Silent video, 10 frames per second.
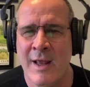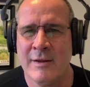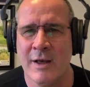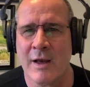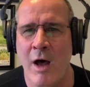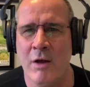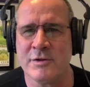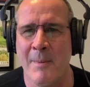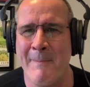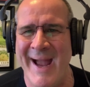The
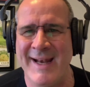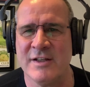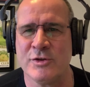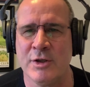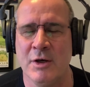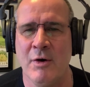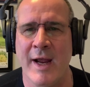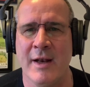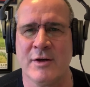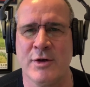Colts are -2
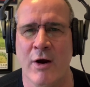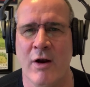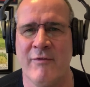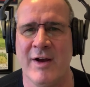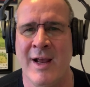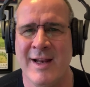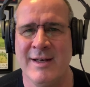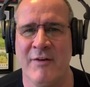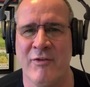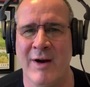in the turnover
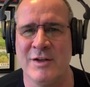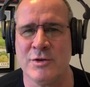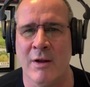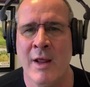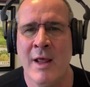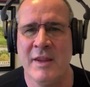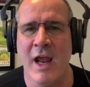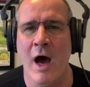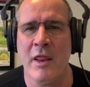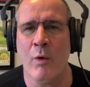differential.
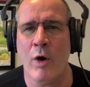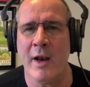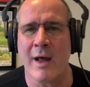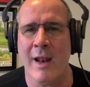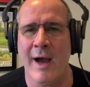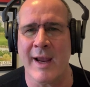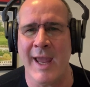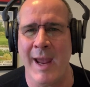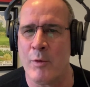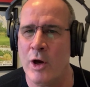The other 1 o'clock
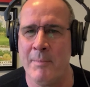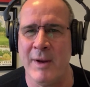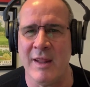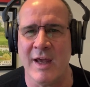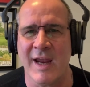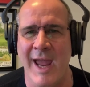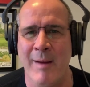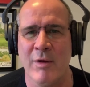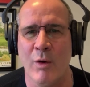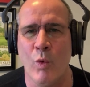game could be the
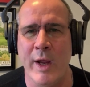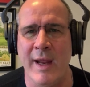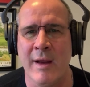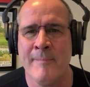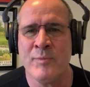game of the week.